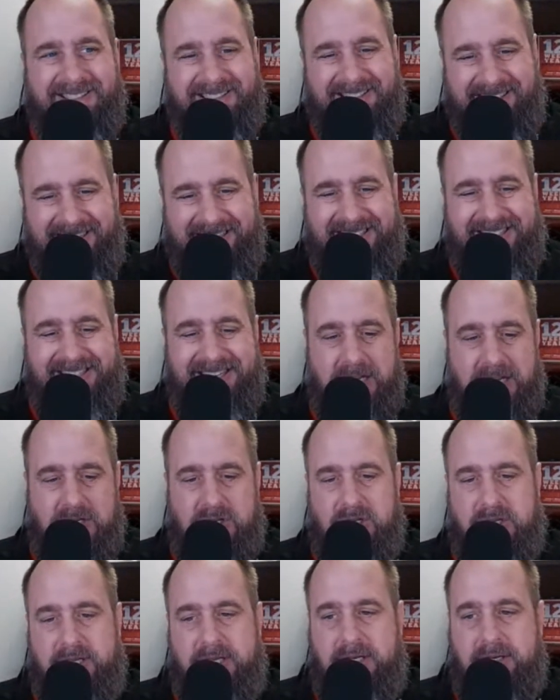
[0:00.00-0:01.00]

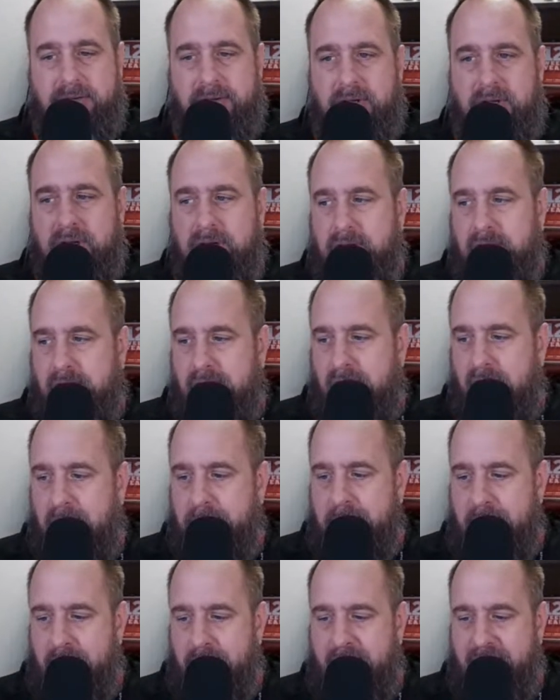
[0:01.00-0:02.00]
essentially
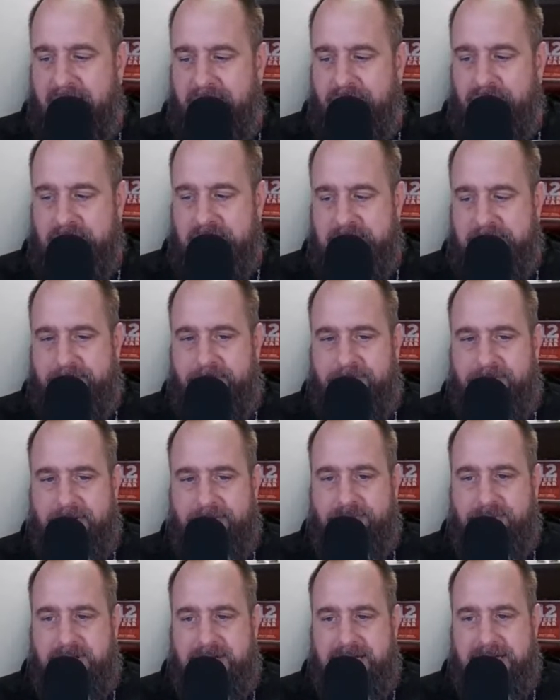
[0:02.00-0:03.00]
about every
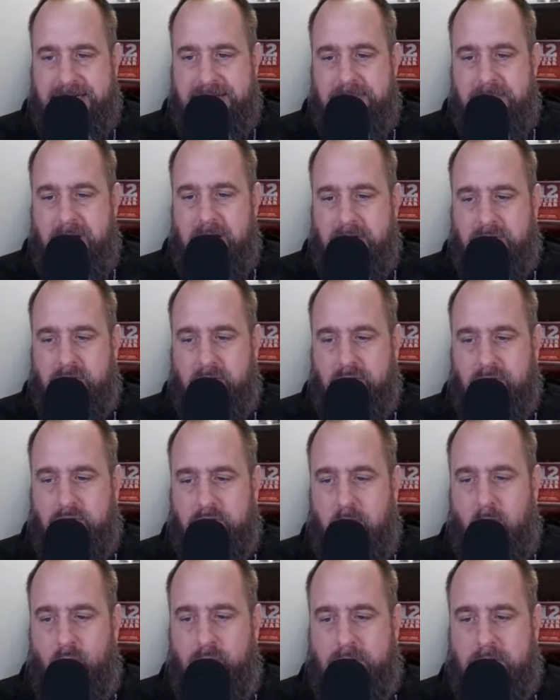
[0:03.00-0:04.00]
15 minutes or
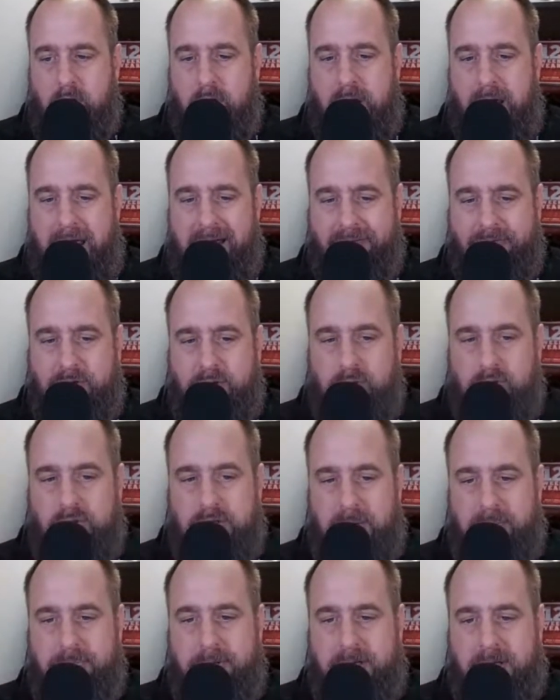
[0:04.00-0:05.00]
so, we're going to have to do
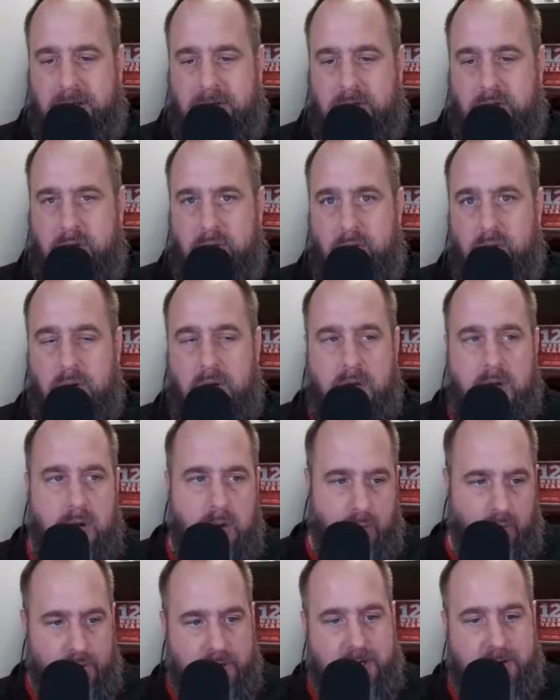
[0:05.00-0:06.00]
something to
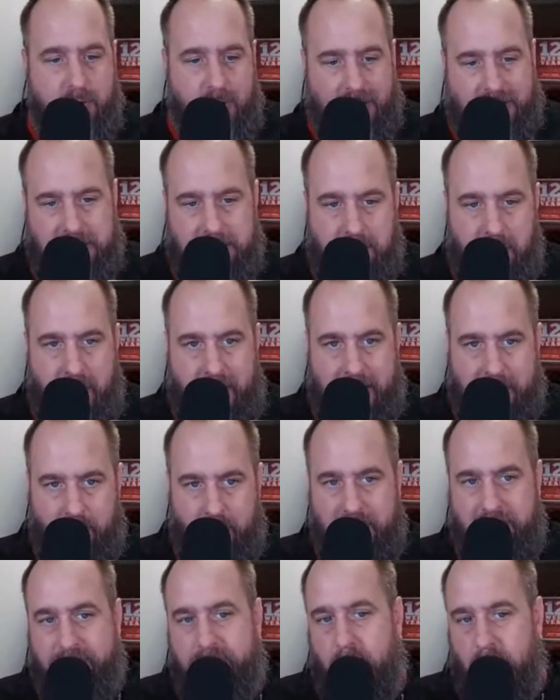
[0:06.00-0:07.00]
redirect the brain,
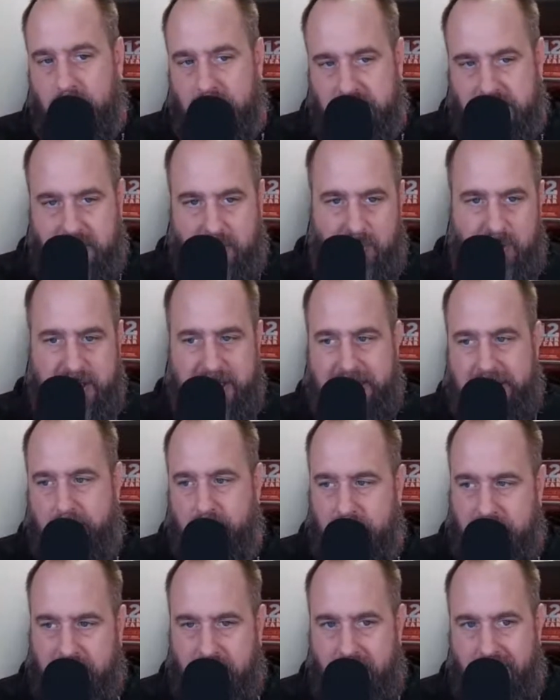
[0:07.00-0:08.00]
refocus it,
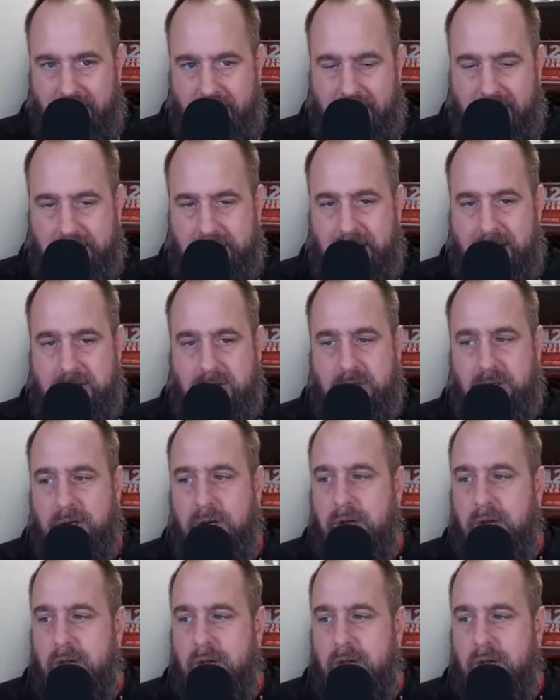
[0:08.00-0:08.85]
regrab that attention.